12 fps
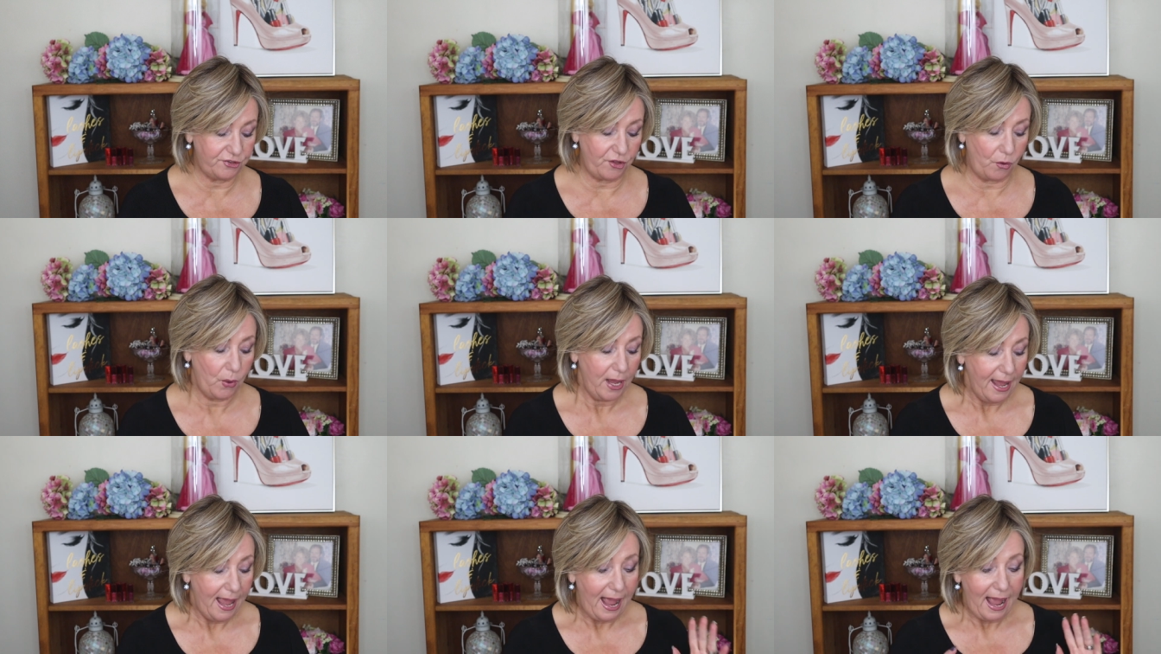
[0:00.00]
So
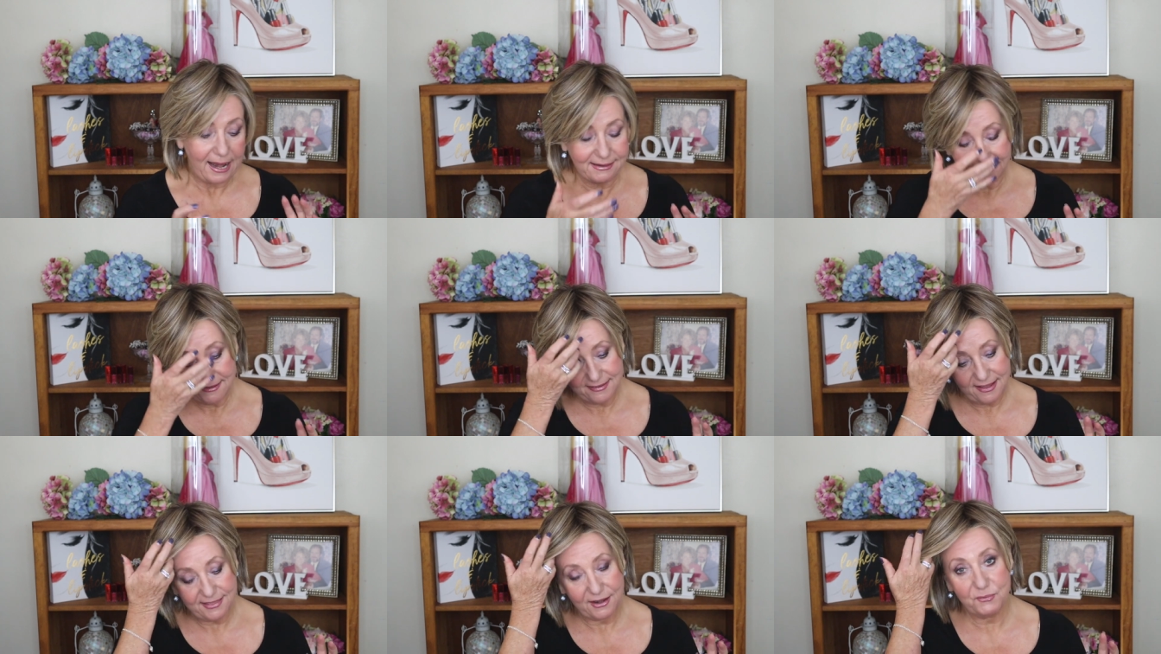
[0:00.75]
I did
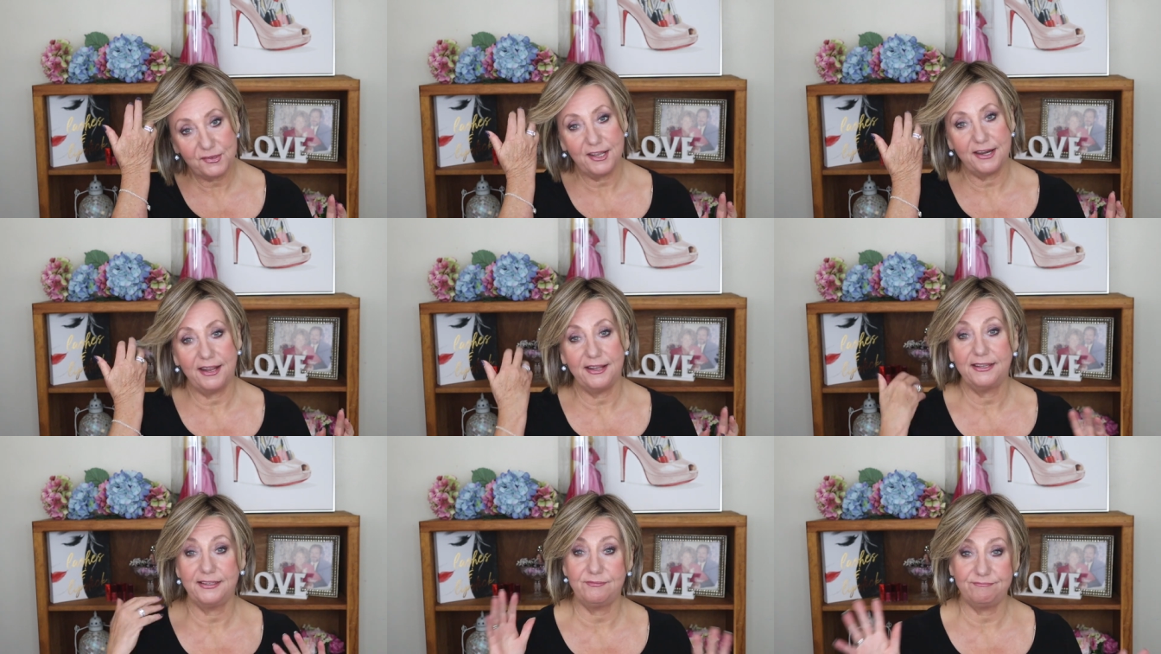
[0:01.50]
say that I was
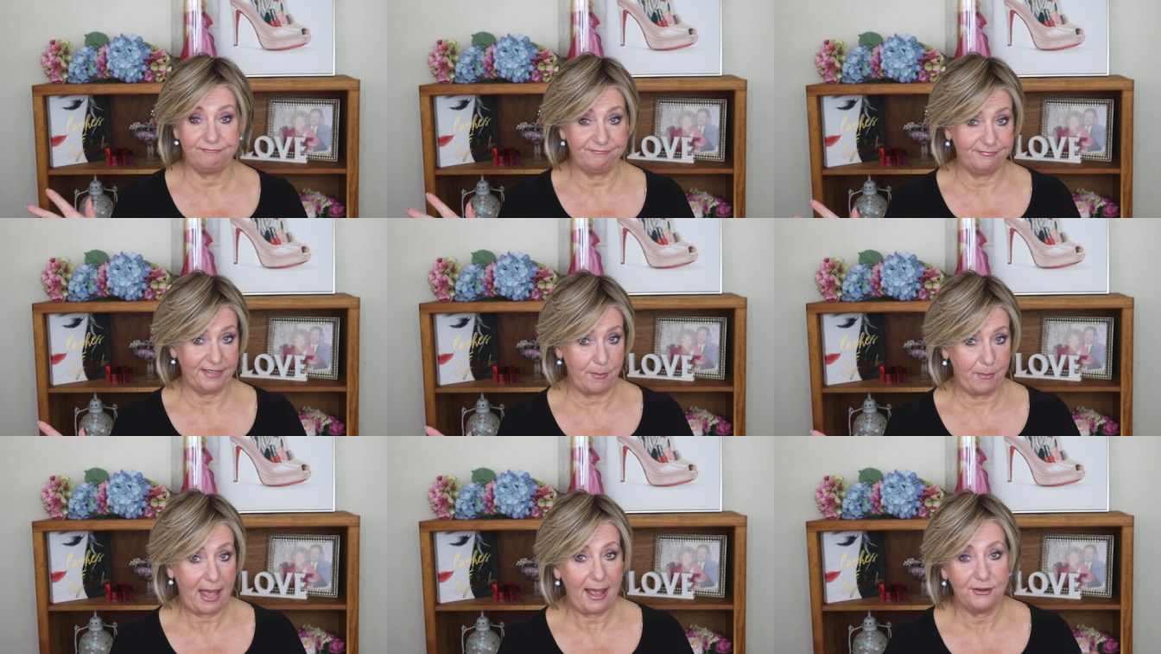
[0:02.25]
gonna
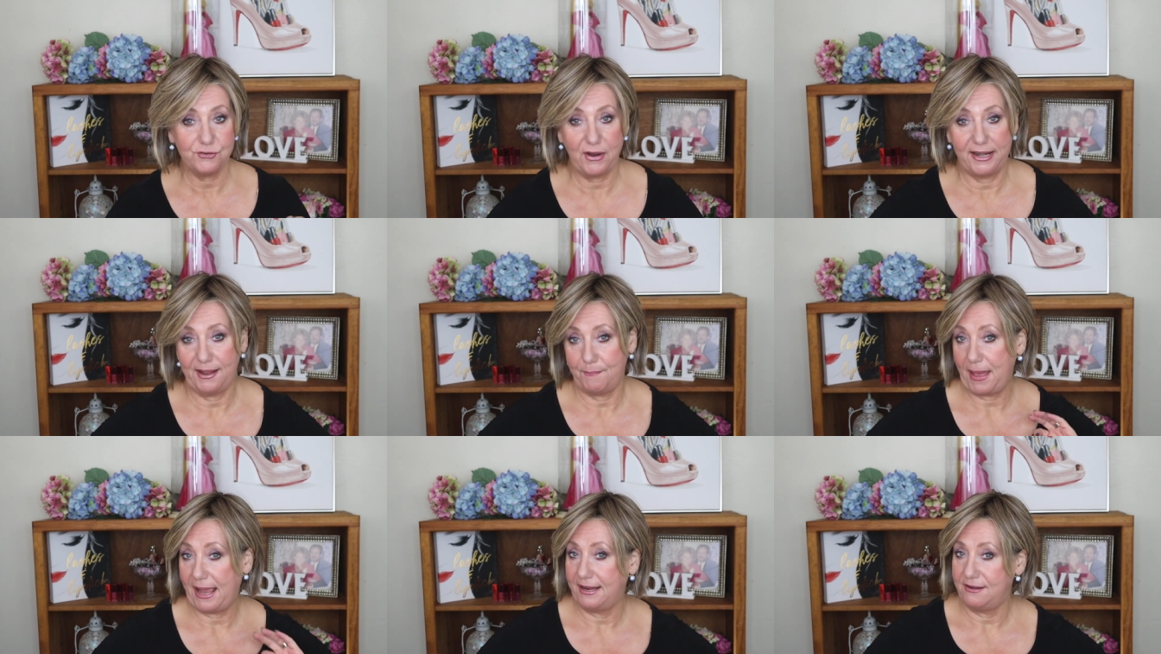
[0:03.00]
come back, try to
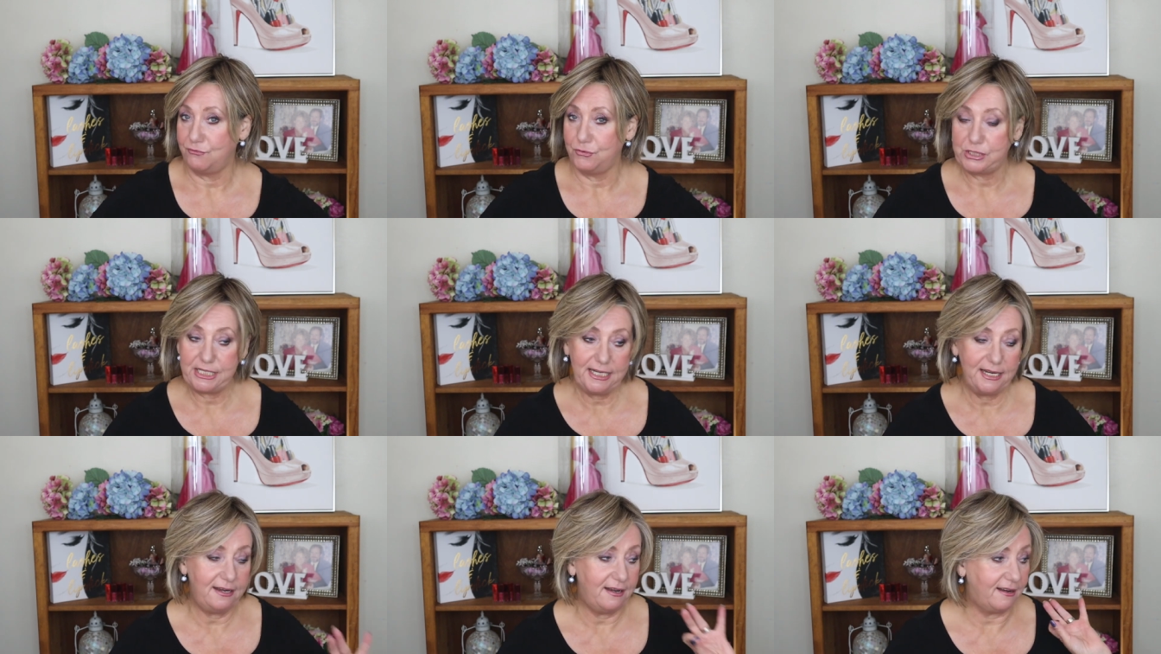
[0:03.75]
get back in a
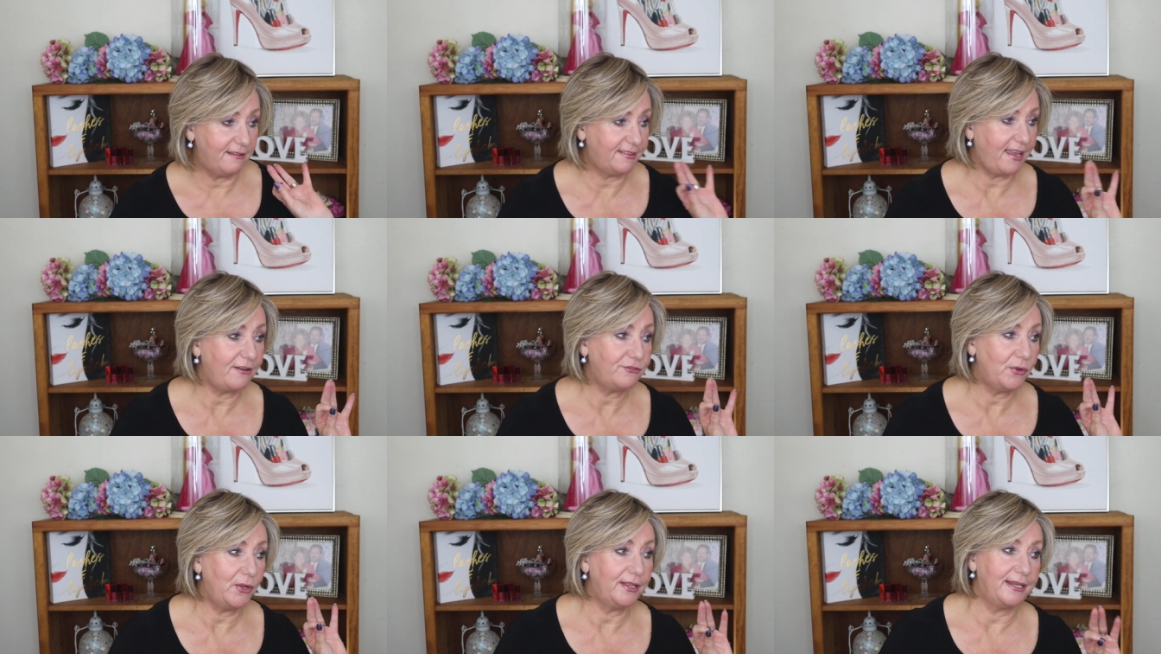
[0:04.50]
routine and a
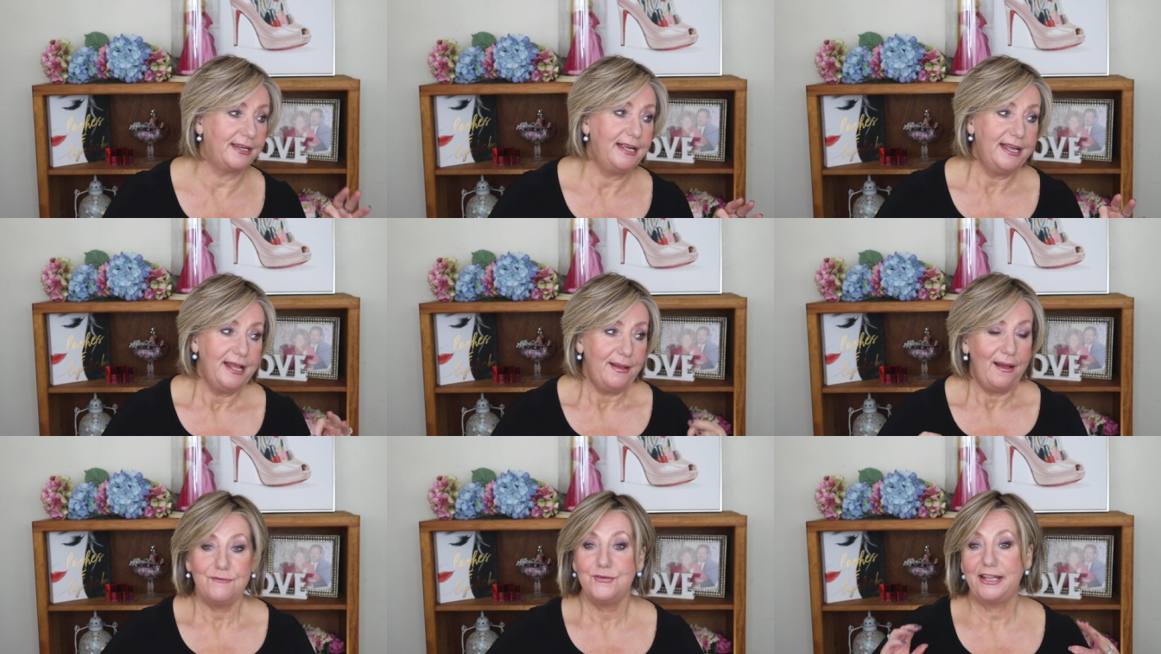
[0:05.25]
schedule, and
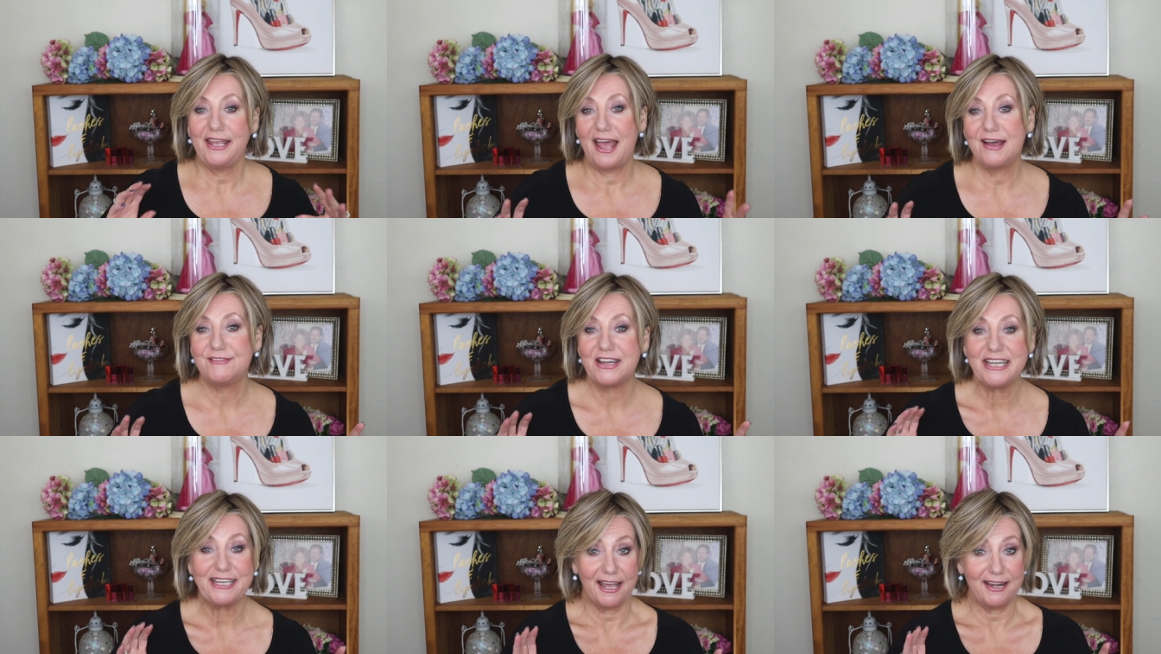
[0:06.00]
really
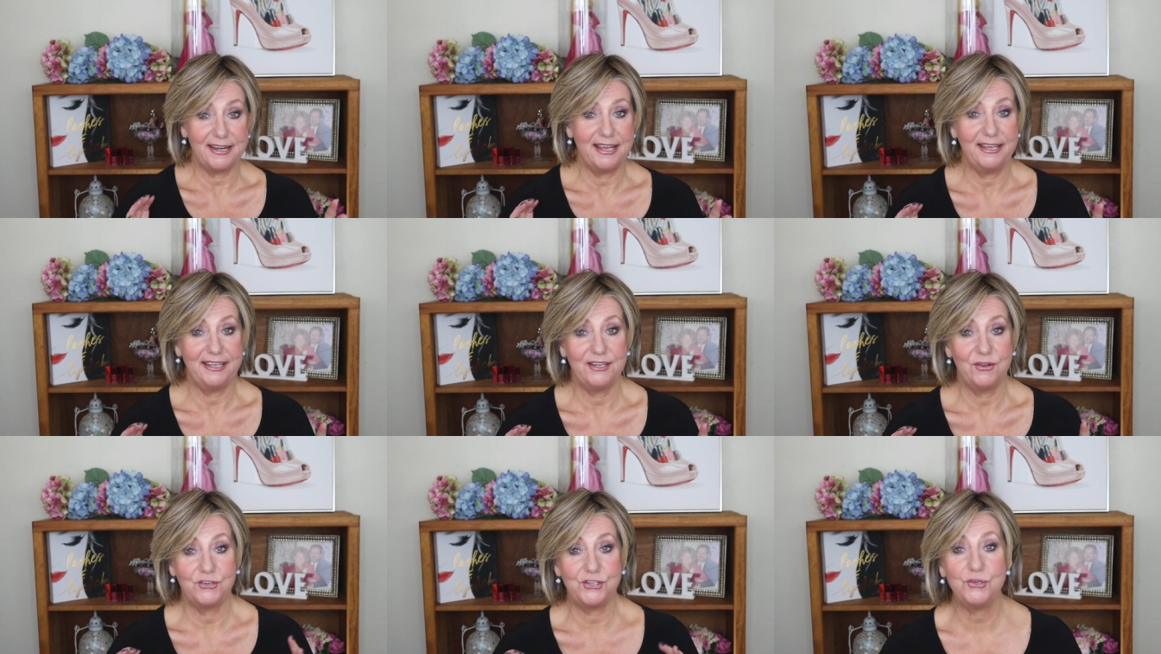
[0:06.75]
haven't done
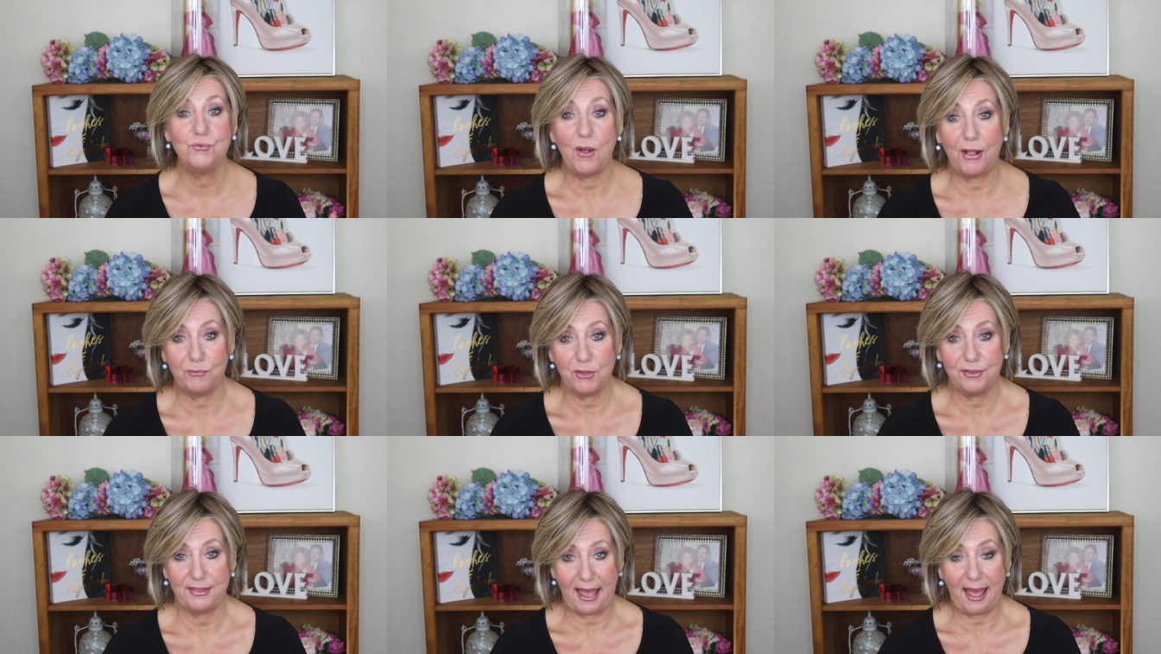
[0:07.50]
too well
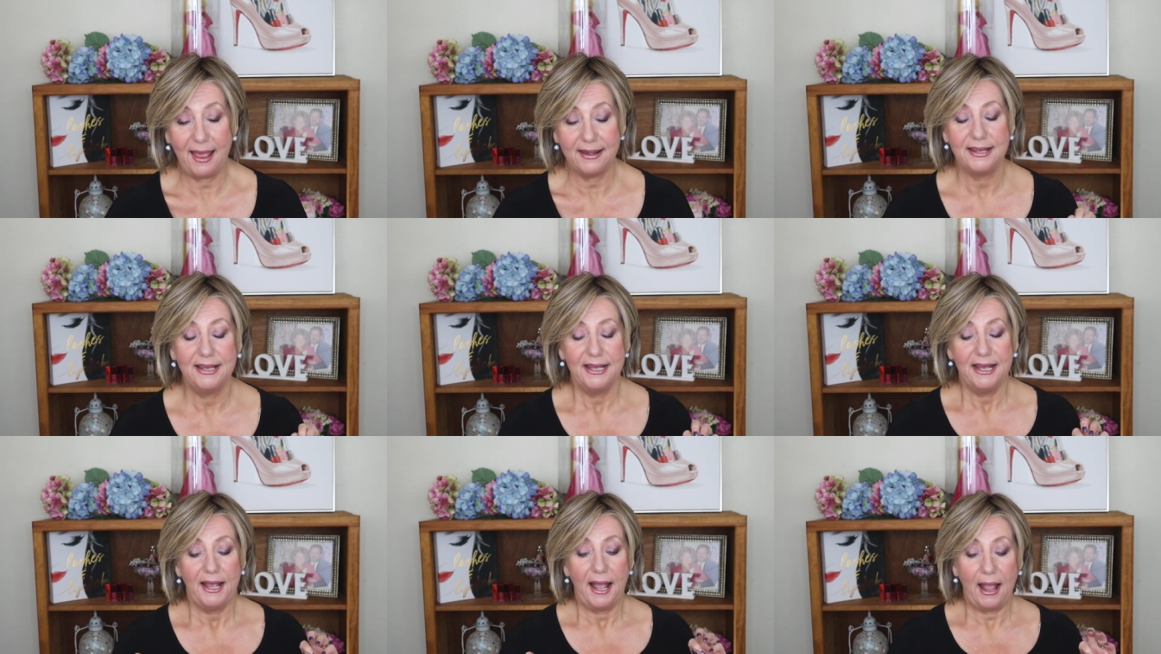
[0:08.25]
with that.
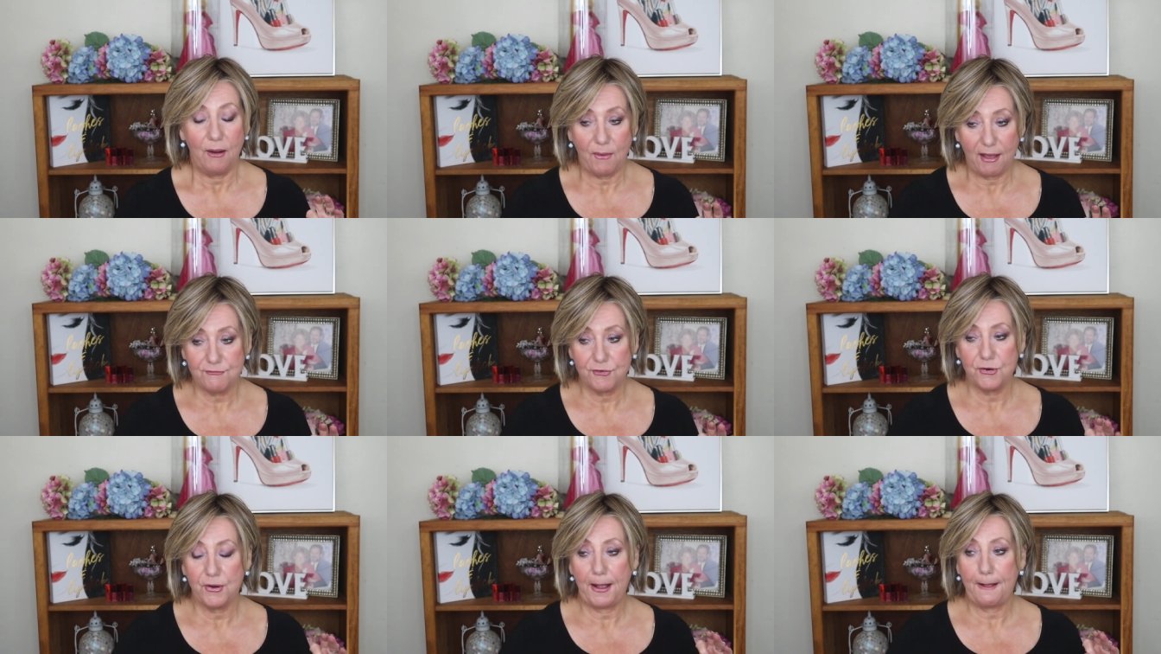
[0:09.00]

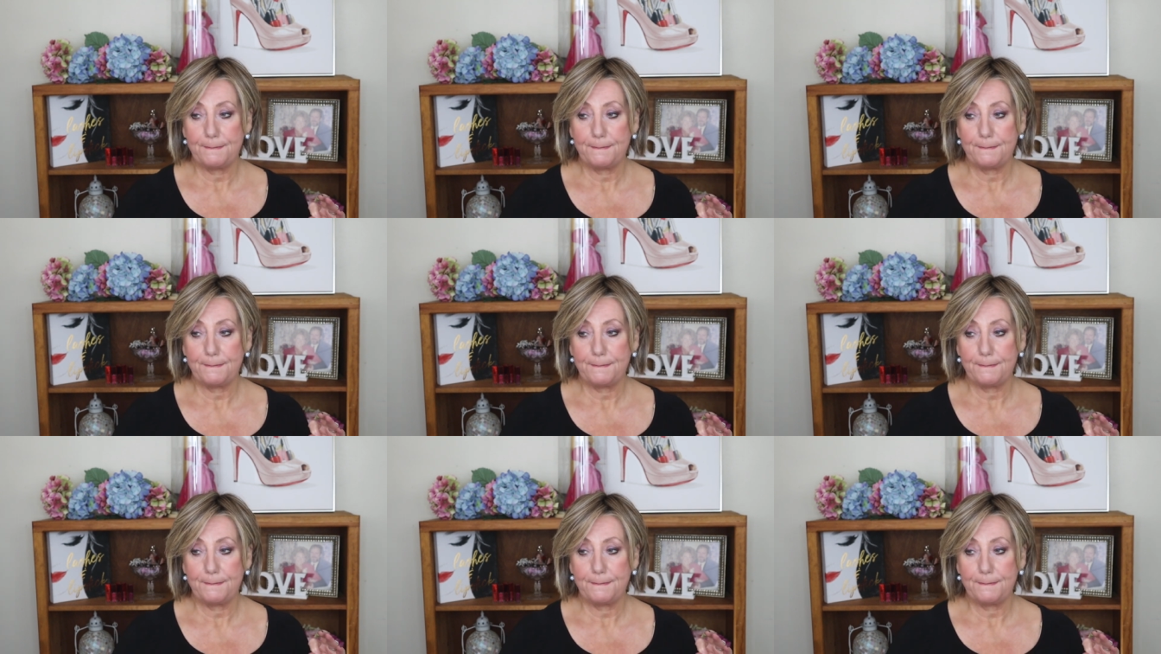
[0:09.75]
However,